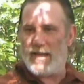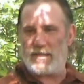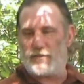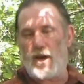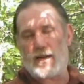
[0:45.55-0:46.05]

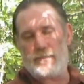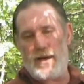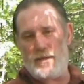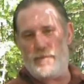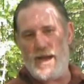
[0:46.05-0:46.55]
as I've talked
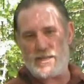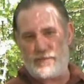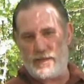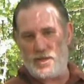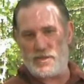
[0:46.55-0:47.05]
about in
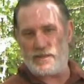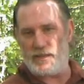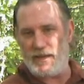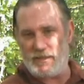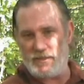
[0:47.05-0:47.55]
past videos, I
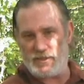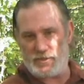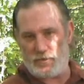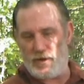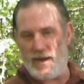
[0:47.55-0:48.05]
did 18th
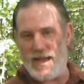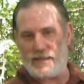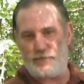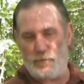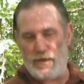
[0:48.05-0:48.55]
century
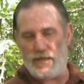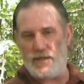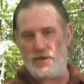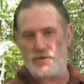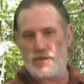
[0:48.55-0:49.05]
reenacting for many
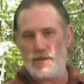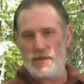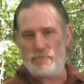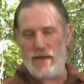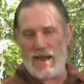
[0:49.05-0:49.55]
years
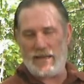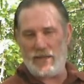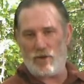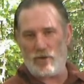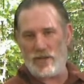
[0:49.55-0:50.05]
back in
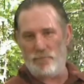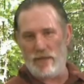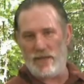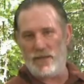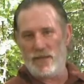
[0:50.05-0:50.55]
the early and
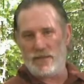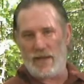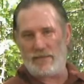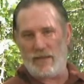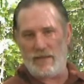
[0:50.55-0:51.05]
mid
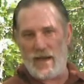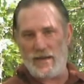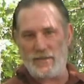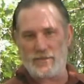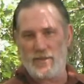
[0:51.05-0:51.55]

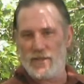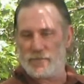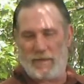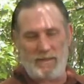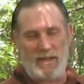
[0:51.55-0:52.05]
1990s.
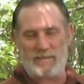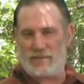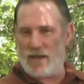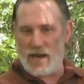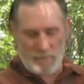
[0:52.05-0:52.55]
Spent lots
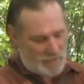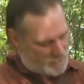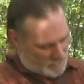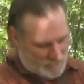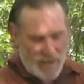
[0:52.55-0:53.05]
of time in
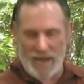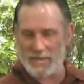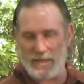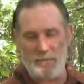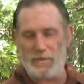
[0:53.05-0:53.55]
this
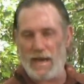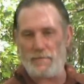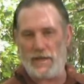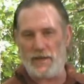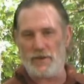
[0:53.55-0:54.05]
exact same
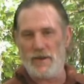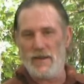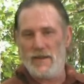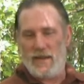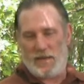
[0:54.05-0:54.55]
type gear,
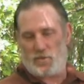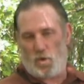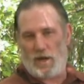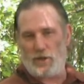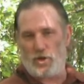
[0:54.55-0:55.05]
and it's
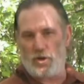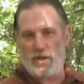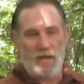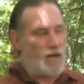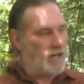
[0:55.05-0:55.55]
where I
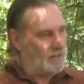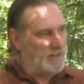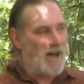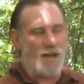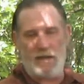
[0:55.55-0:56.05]
learned a
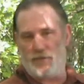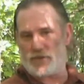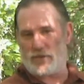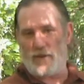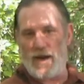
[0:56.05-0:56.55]
lot of the
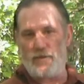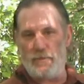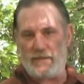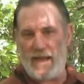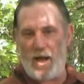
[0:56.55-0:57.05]
survival
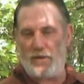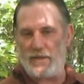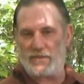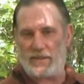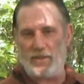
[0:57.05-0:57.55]

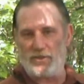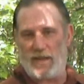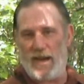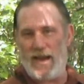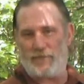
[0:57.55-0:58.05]
mentality and skills
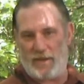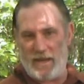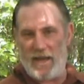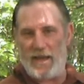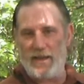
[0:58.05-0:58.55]
that I have
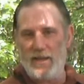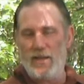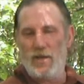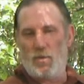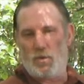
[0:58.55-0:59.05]
today
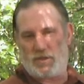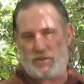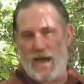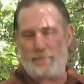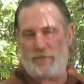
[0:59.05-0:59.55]
was
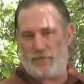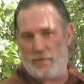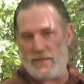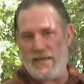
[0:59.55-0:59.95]
adopted from